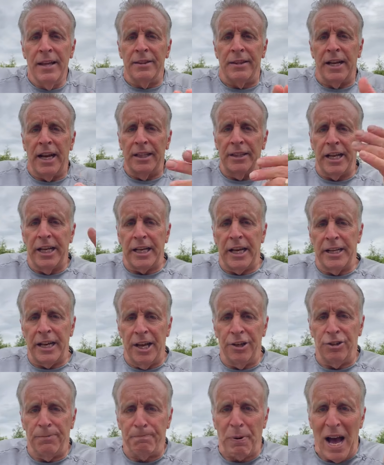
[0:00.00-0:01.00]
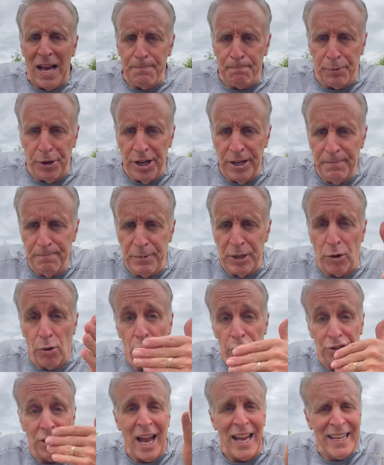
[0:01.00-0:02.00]
Then I take a nice pipe pit
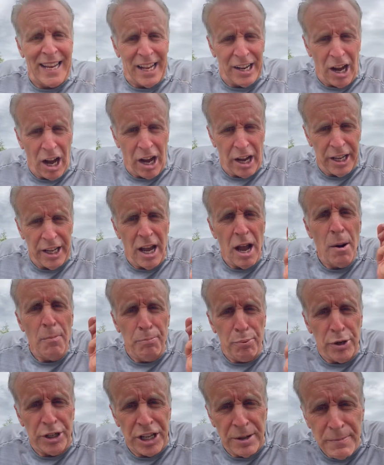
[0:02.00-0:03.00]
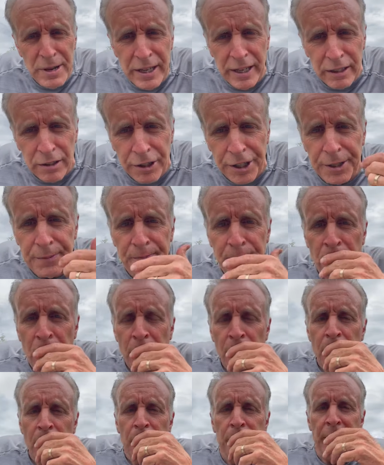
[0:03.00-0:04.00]
because I get high pretty immediately.
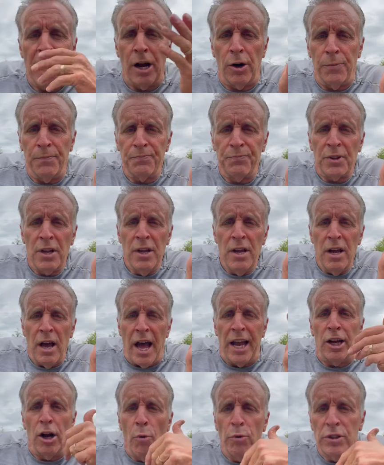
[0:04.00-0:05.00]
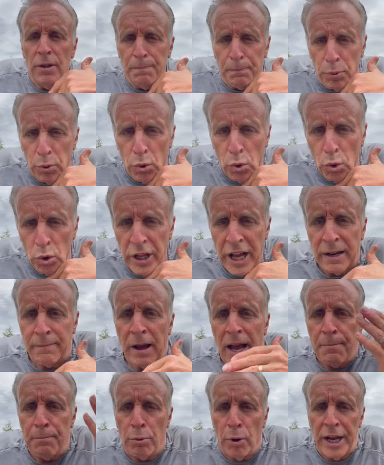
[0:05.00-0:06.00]
Now, I go in the pool and
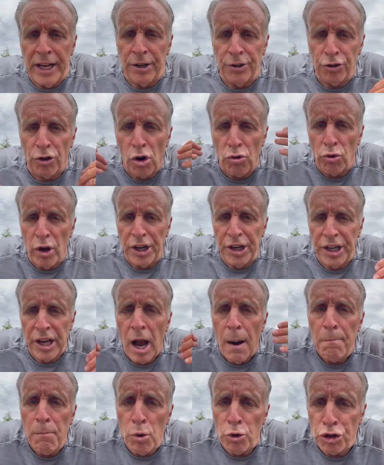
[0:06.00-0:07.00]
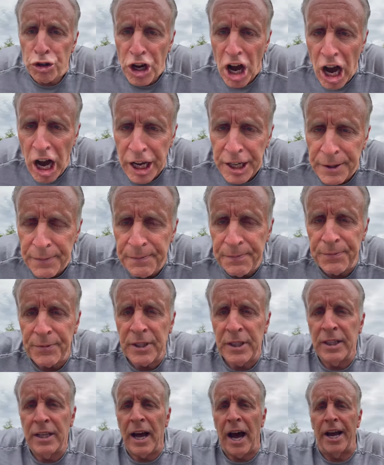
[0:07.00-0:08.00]
my brain is already mushed.
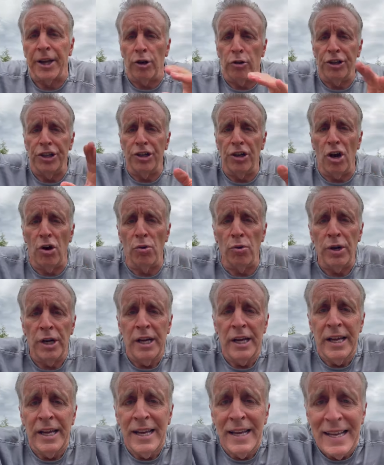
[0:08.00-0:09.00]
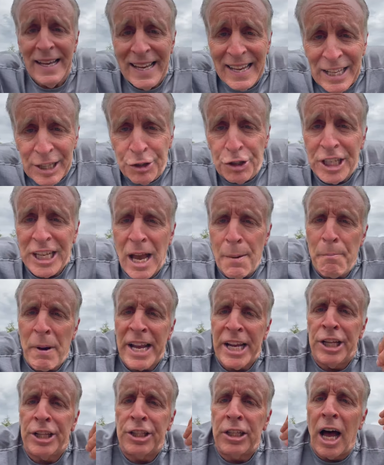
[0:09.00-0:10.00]
I only go in to get my
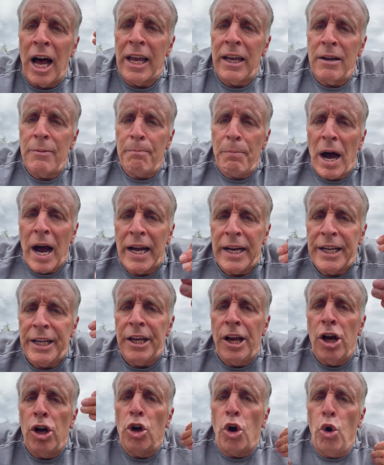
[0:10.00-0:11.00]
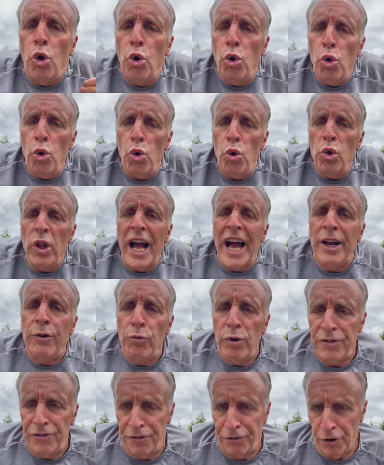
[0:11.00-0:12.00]
entire body cool
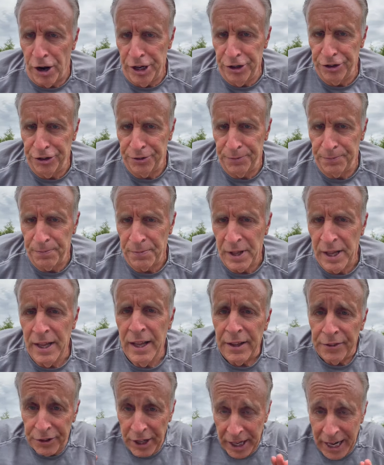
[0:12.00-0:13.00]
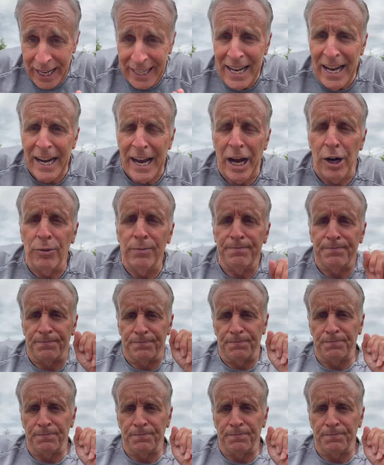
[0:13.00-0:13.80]
and refreshed. Then I get out,